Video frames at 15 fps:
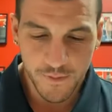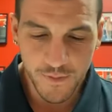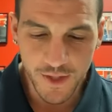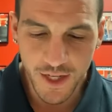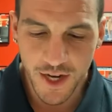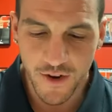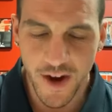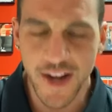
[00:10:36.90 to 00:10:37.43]

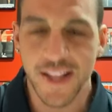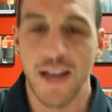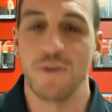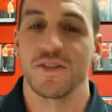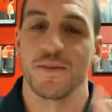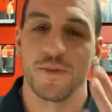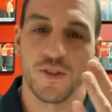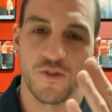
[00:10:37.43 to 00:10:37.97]
All right, that
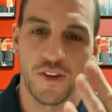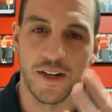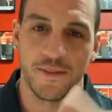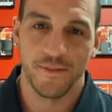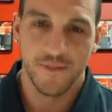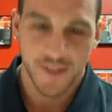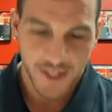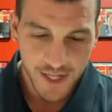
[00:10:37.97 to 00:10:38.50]
was number 3.
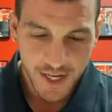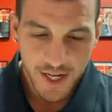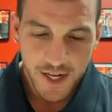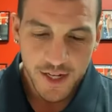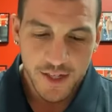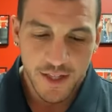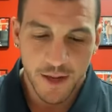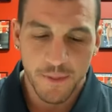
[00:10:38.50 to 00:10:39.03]

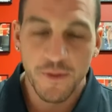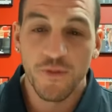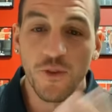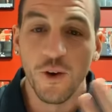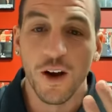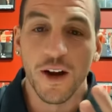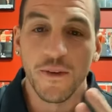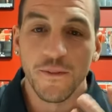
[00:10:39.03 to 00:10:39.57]
Number
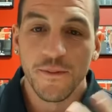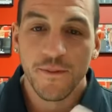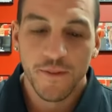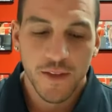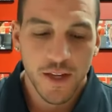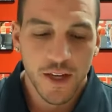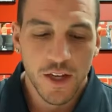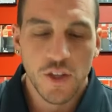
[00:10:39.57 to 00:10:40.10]
4,
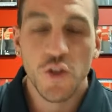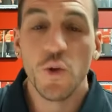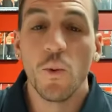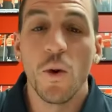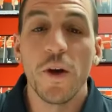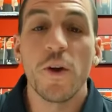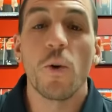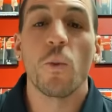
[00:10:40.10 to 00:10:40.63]
you
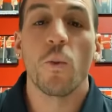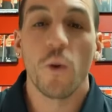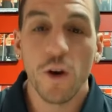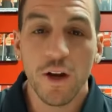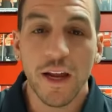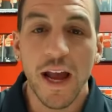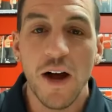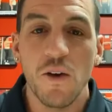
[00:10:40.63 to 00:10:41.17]
want to
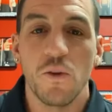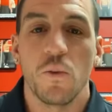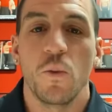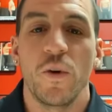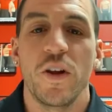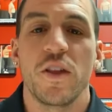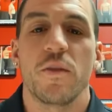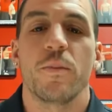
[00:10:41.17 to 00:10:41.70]
work out
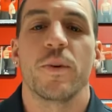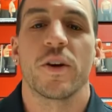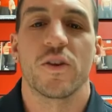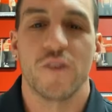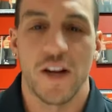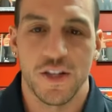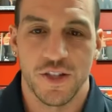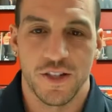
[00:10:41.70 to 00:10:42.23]
with
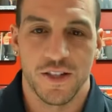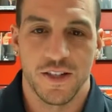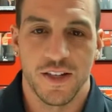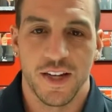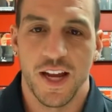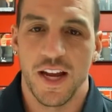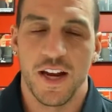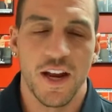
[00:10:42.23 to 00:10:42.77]
progression.
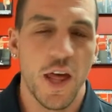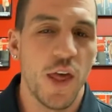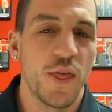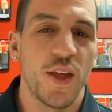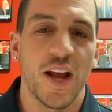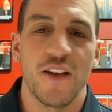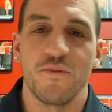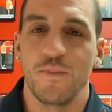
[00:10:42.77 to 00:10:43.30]
Again, another
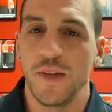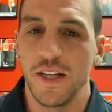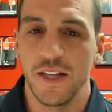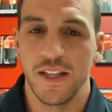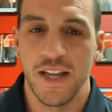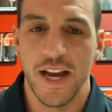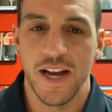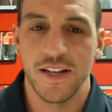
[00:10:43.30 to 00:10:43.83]
thing I've
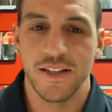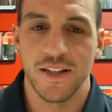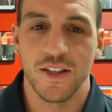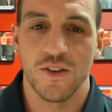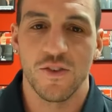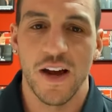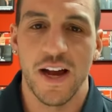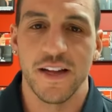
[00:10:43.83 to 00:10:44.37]
beaten down to the
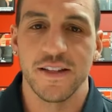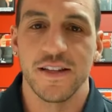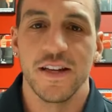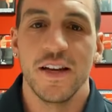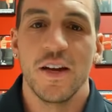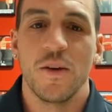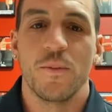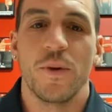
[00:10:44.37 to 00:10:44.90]
ground,
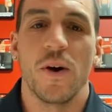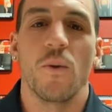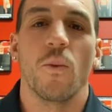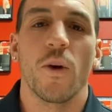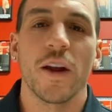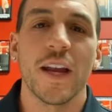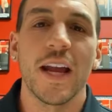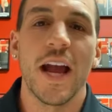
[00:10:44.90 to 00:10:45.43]
but
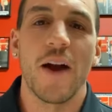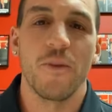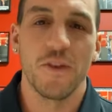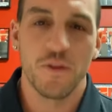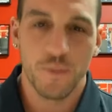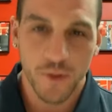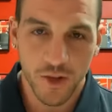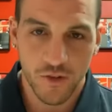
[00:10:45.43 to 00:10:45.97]
working out
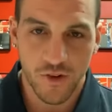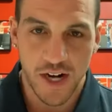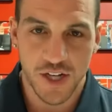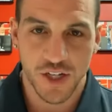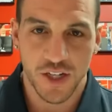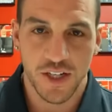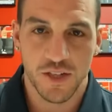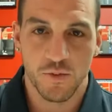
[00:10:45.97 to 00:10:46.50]
with
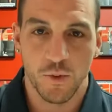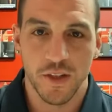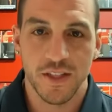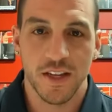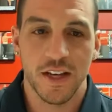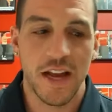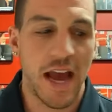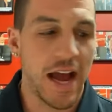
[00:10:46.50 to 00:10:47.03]
progression is what's
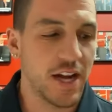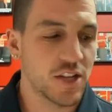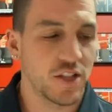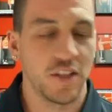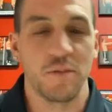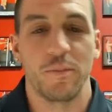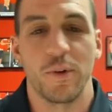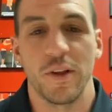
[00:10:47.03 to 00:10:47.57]
going to
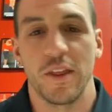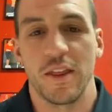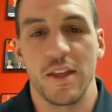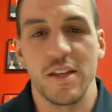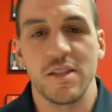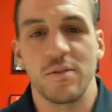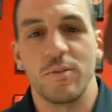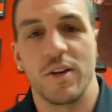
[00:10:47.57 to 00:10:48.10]
actually put
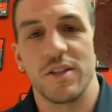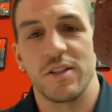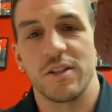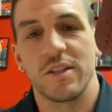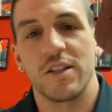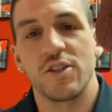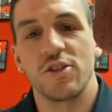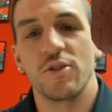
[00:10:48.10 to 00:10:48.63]
this muscle
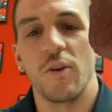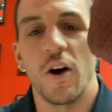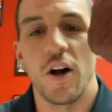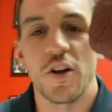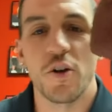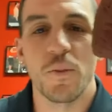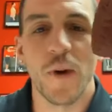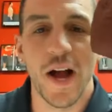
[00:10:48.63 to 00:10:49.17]
tissue
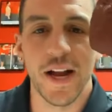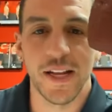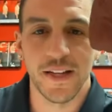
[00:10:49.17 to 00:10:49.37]
on your body.